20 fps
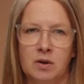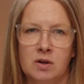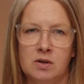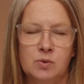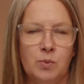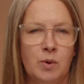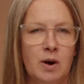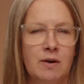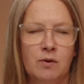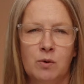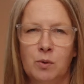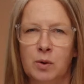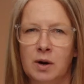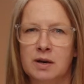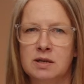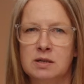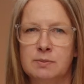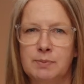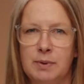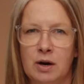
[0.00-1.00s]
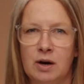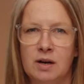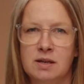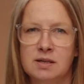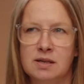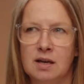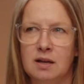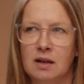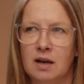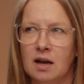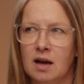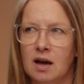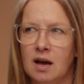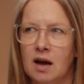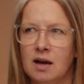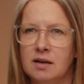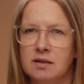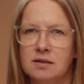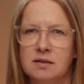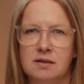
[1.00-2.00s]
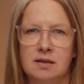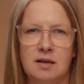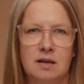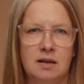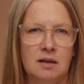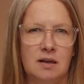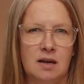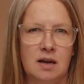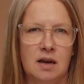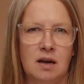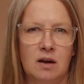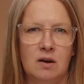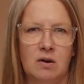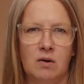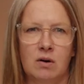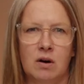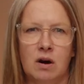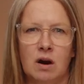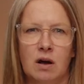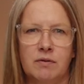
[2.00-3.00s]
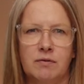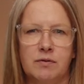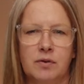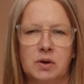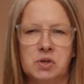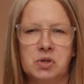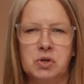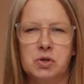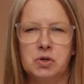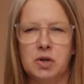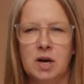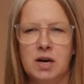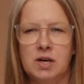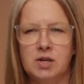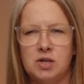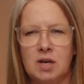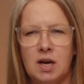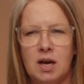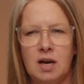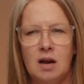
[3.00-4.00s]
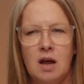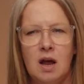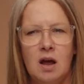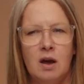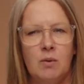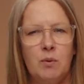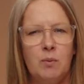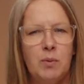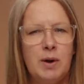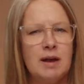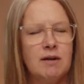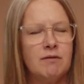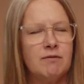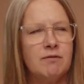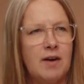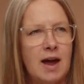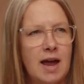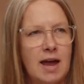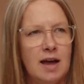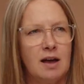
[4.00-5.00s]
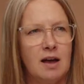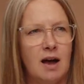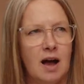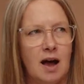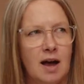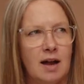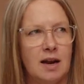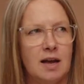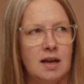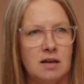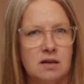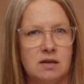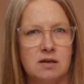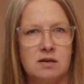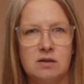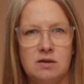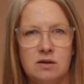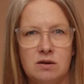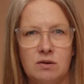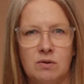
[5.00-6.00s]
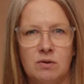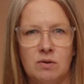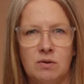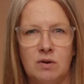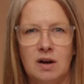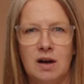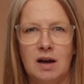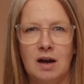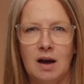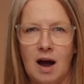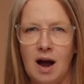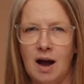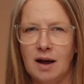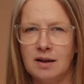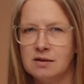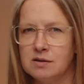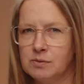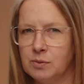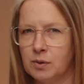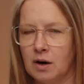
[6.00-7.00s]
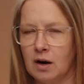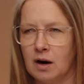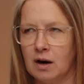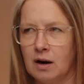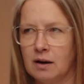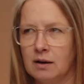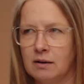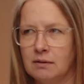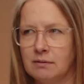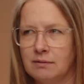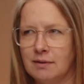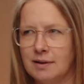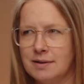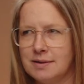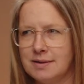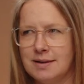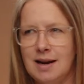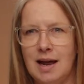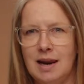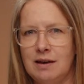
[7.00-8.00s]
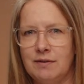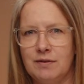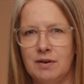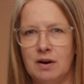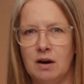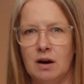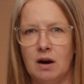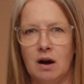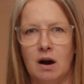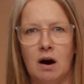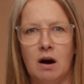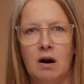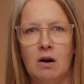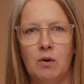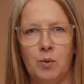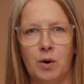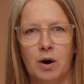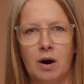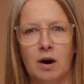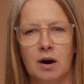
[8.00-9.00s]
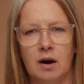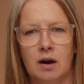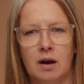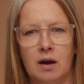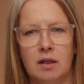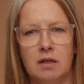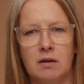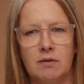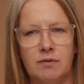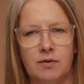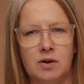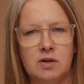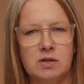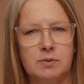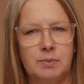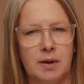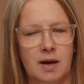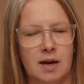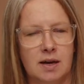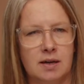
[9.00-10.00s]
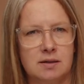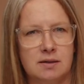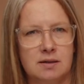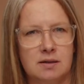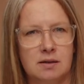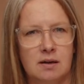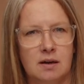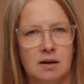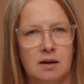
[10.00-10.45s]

So whenever we're experiencing like a ceiling or a frustration, when we invite God in to do God's work, it's not even our work in the first place.